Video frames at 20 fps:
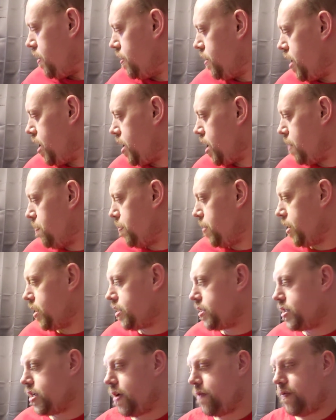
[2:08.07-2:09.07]
Then I
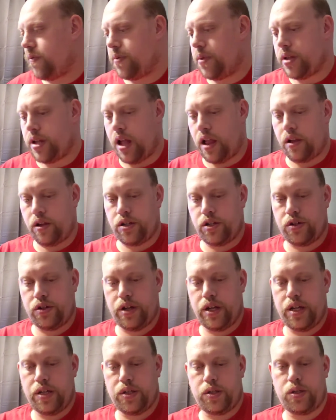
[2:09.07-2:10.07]
picked up from the Dollar
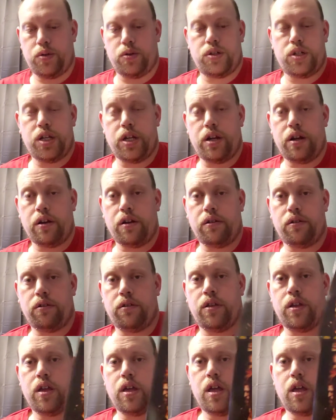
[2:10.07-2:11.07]
Tree, Sushi Girl.